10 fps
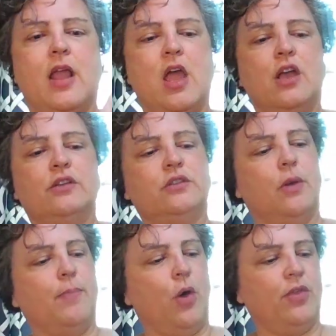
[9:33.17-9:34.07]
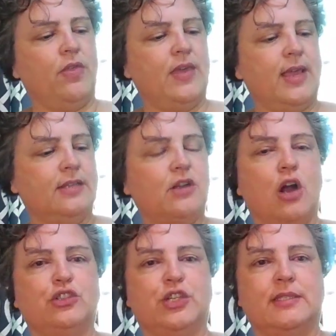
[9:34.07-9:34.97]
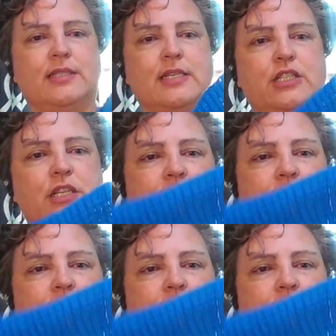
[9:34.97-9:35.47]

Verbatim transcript: it. So both of these are just the